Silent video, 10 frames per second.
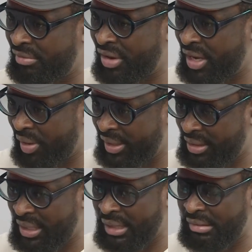
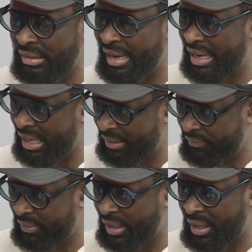regrets and
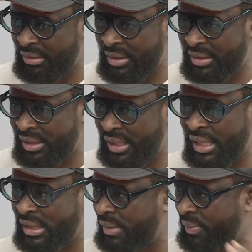negative. They see it
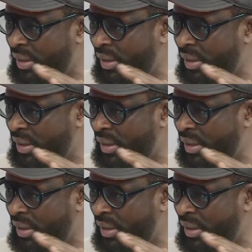as